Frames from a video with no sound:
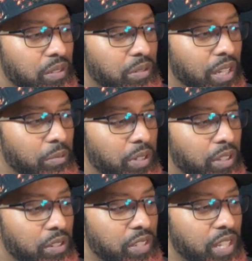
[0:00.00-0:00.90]
Got rid of
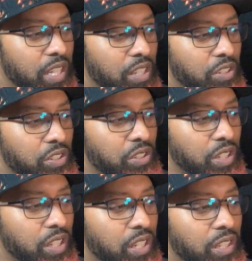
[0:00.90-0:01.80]
their Sage,
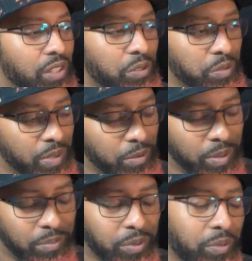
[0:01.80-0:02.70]
and there goes my
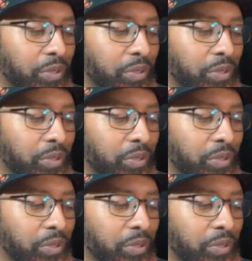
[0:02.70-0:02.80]
Gwenpool.